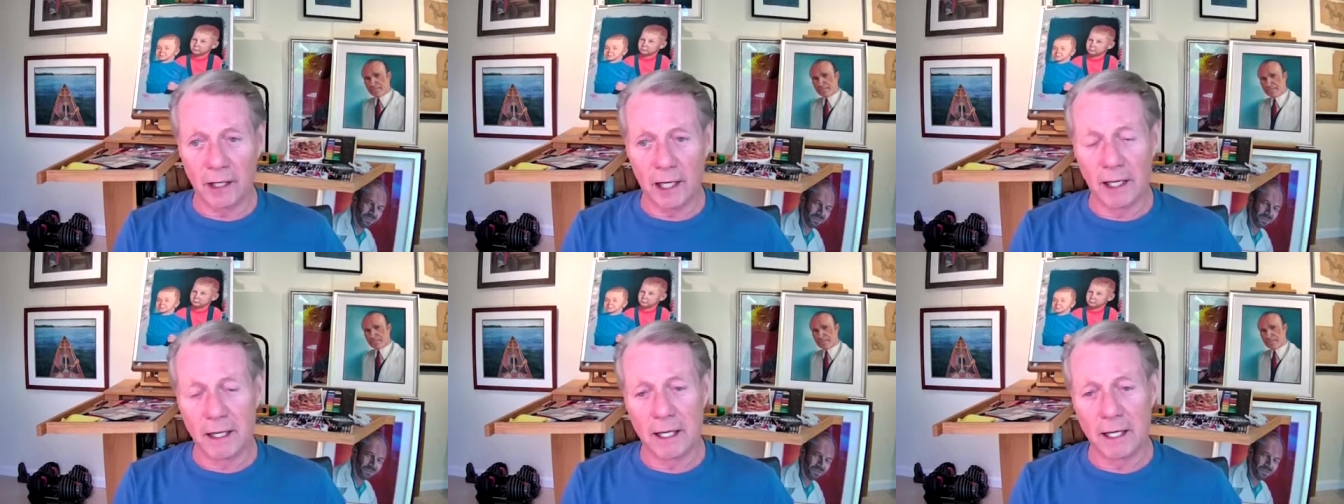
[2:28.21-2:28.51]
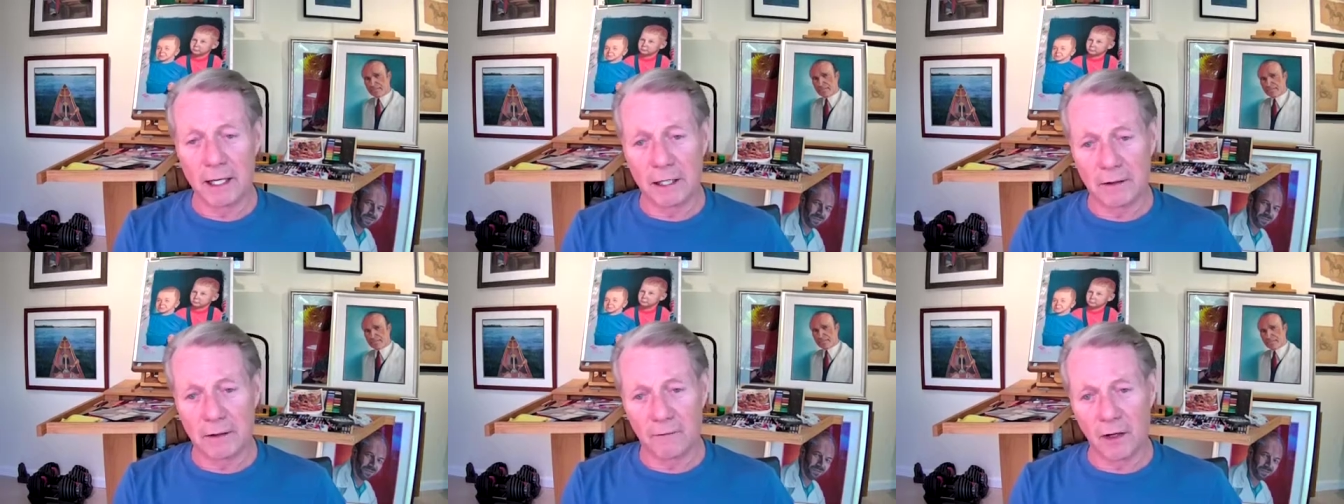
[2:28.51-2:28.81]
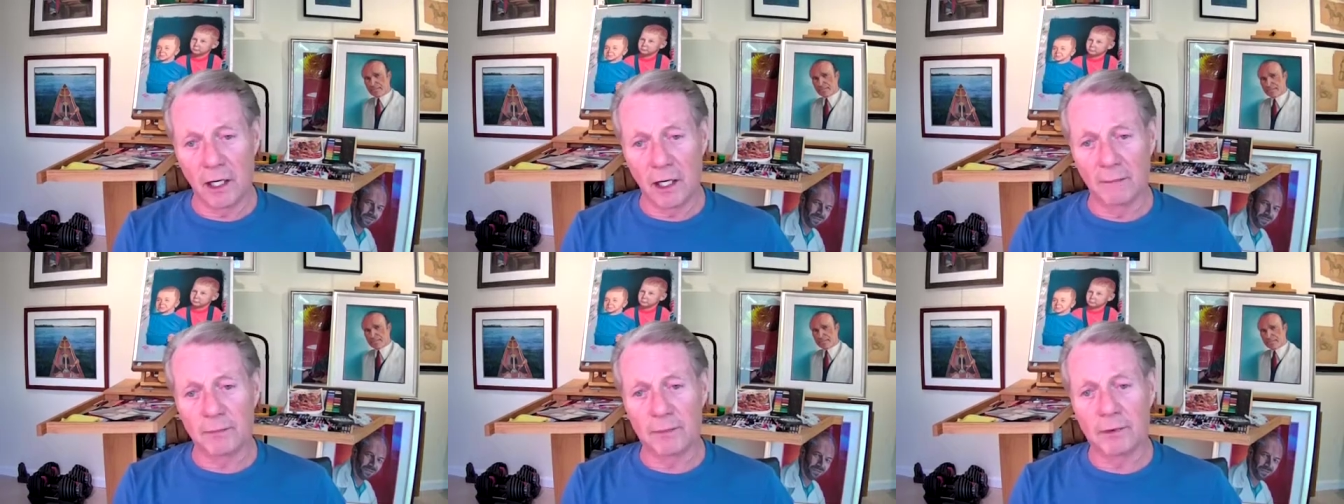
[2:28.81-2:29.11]
and they
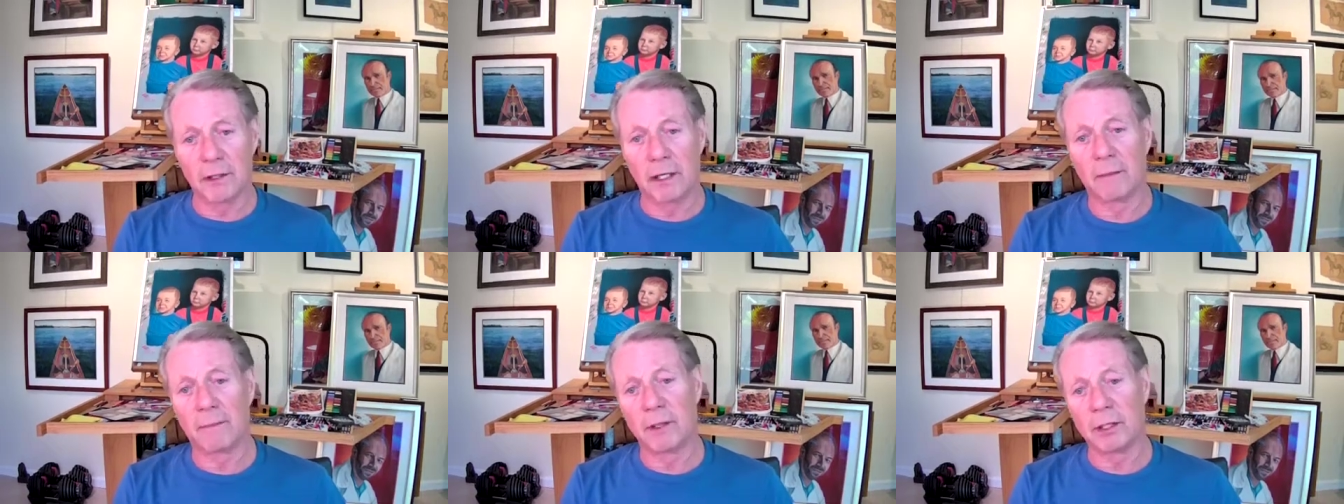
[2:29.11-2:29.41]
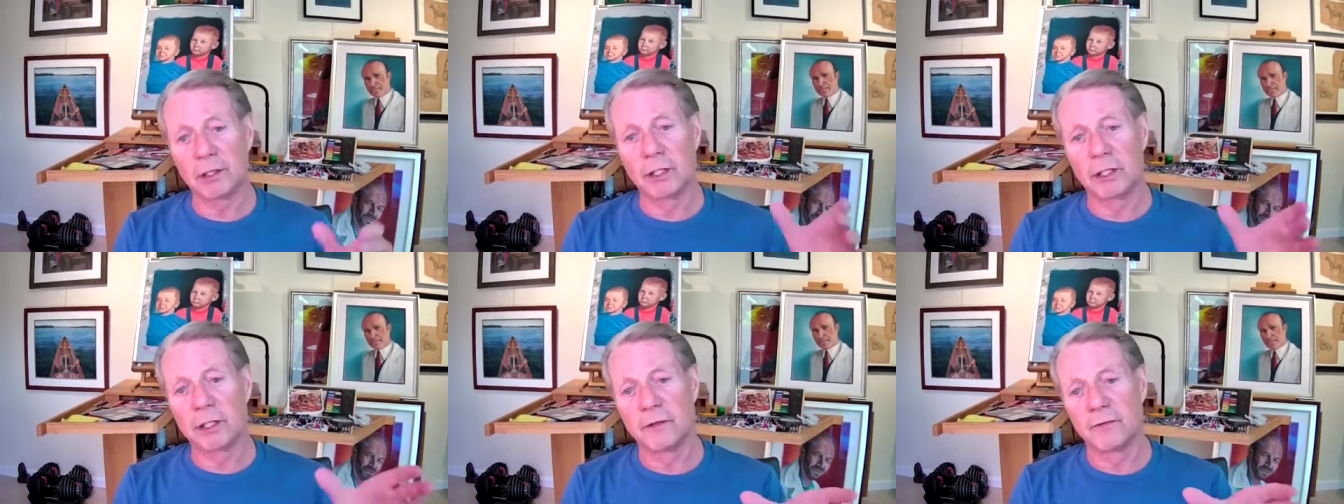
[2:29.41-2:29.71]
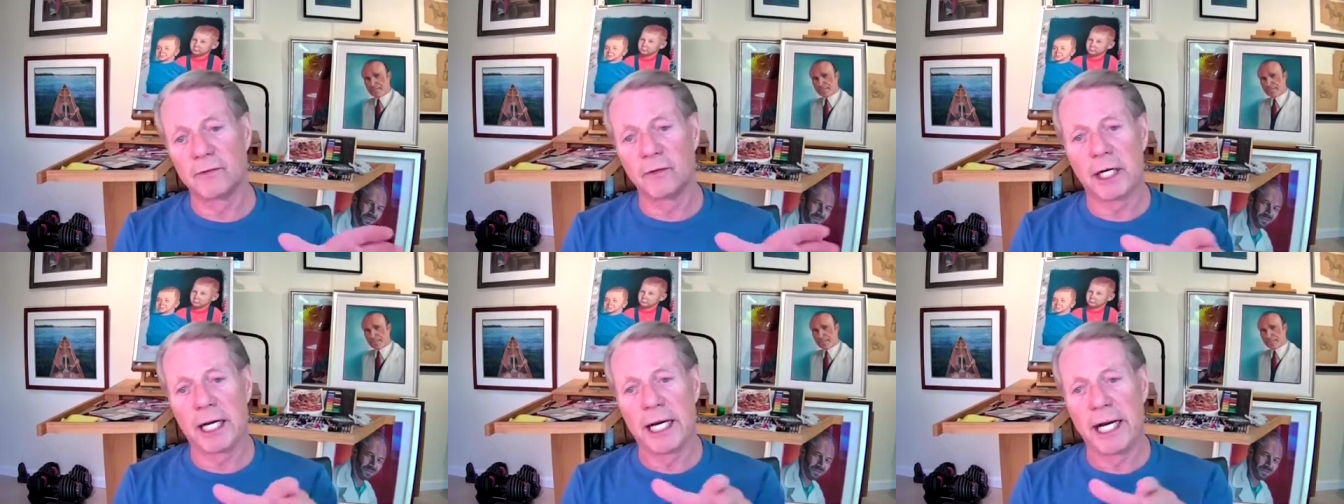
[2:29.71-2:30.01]
developed a bunch of
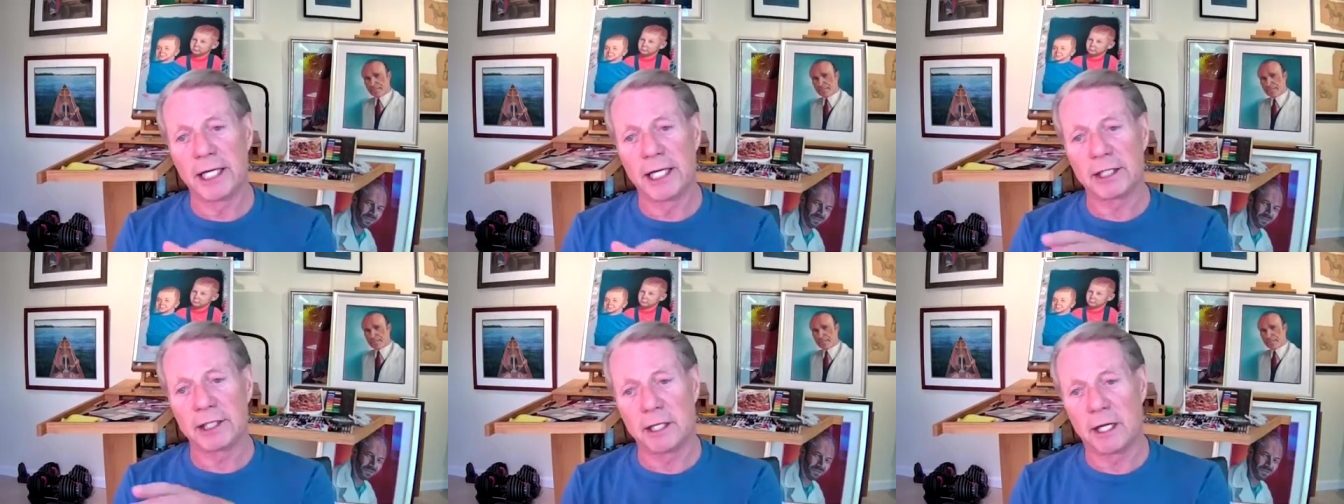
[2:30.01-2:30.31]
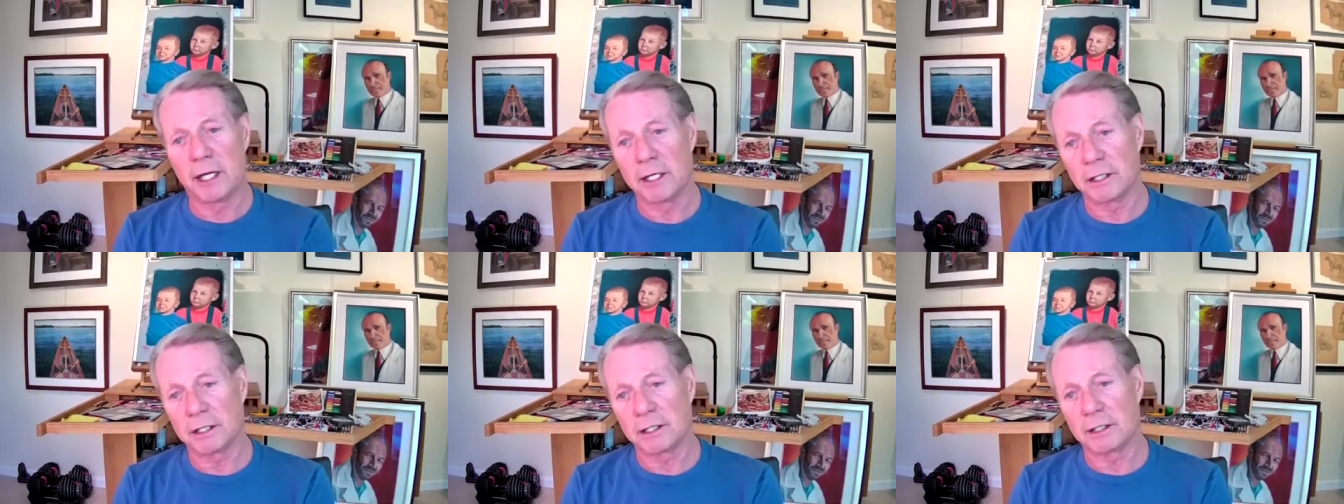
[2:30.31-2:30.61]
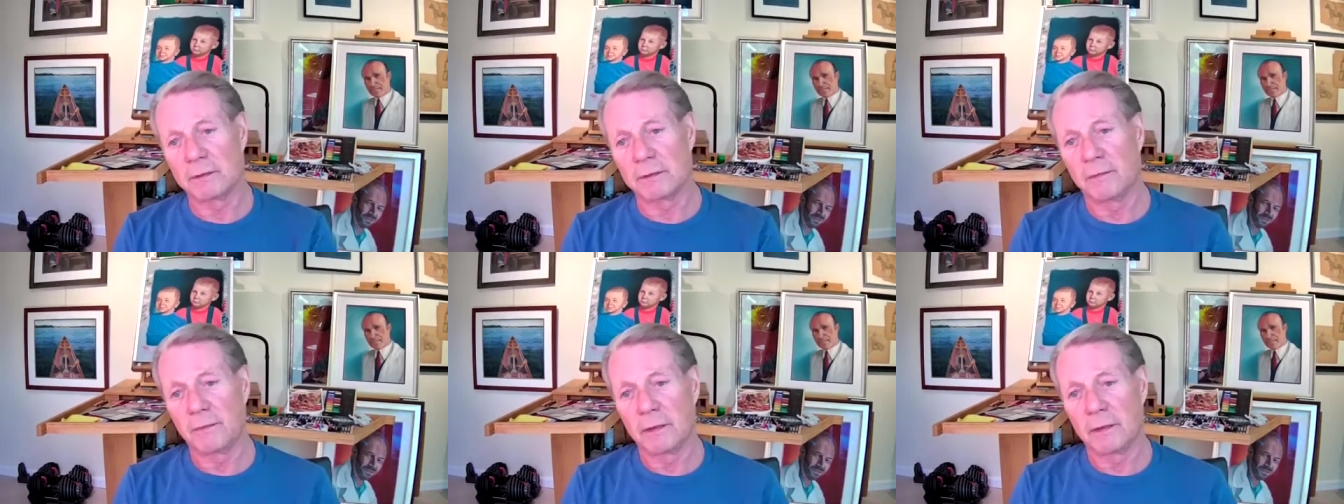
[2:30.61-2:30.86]
different assays